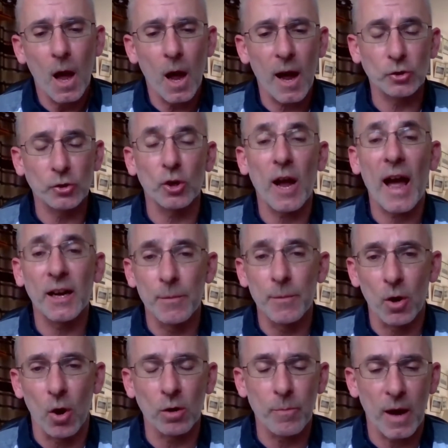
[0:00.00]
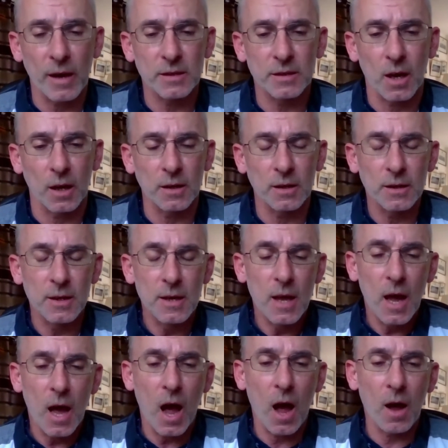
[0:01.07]
I took Adam along, my son,
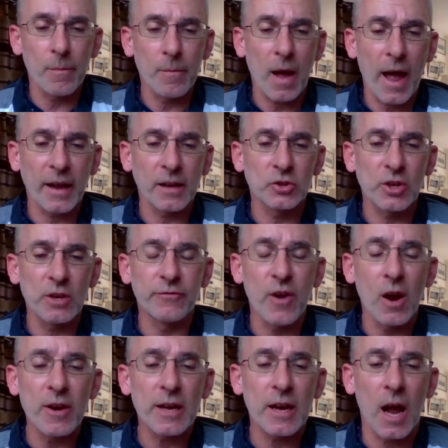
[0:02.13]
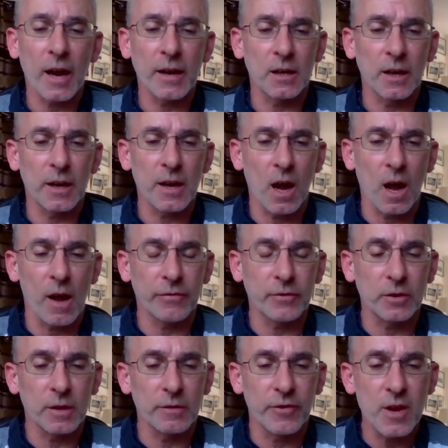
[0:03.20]
and she very kindly,
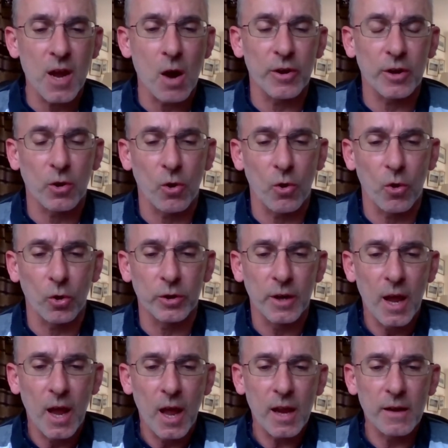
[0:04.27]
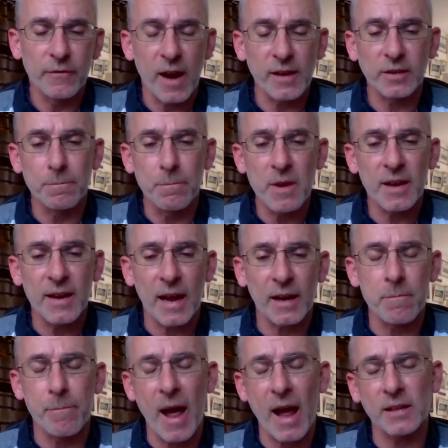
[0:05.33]
after the VO record, invited me and
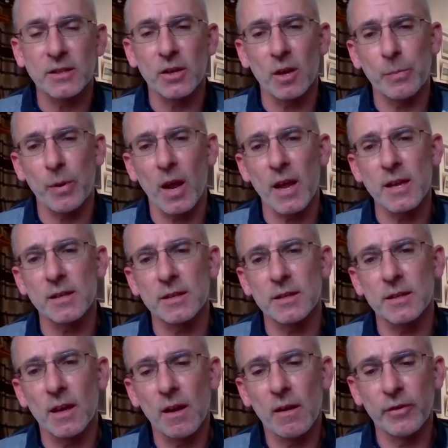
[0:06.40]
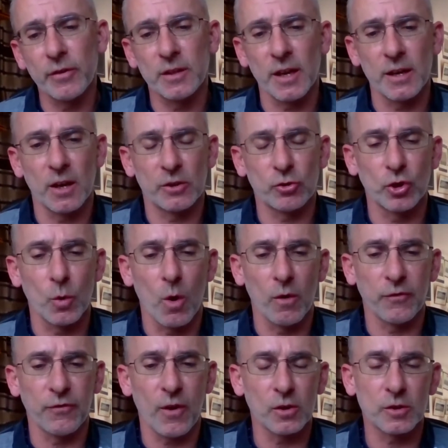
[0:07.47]
Adam back to her place for dinner. True or
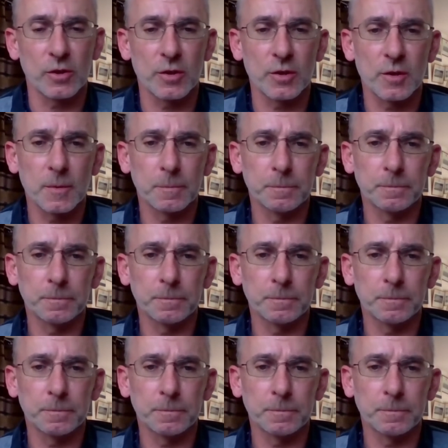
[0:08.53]
false?